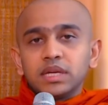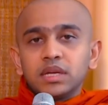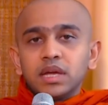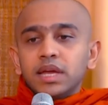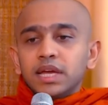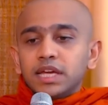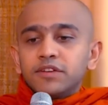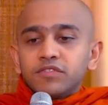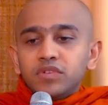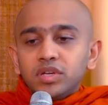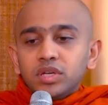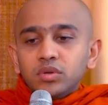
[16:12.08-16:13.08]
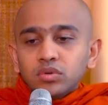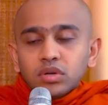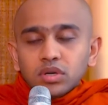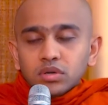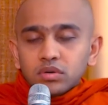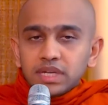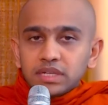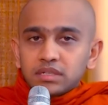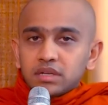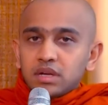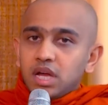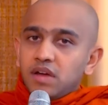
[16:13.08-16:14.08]
If we do not know that
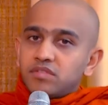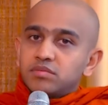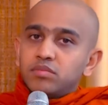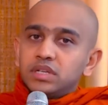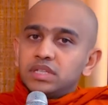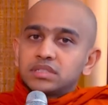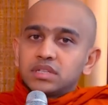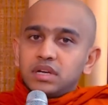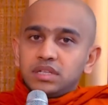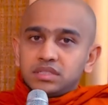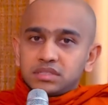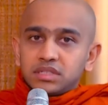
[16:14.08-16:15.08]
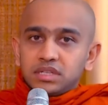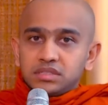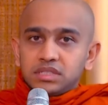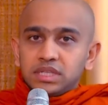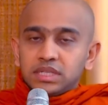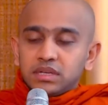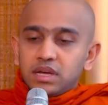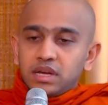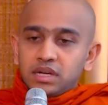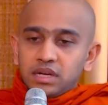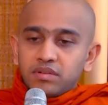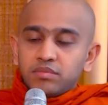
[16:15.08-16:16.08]
our bodies are disgusting and
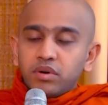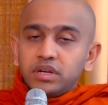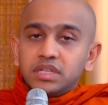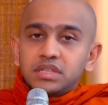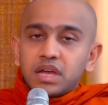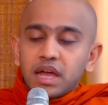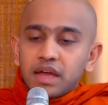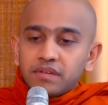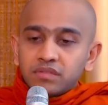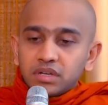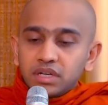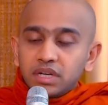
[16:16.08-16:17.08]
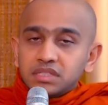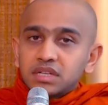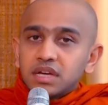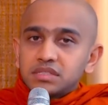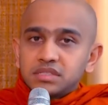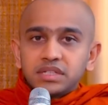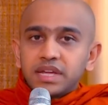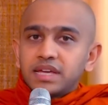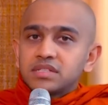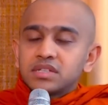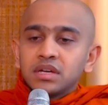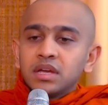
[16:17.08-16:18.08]
our bodies have a disgusting
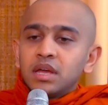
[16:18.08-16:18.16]
nature,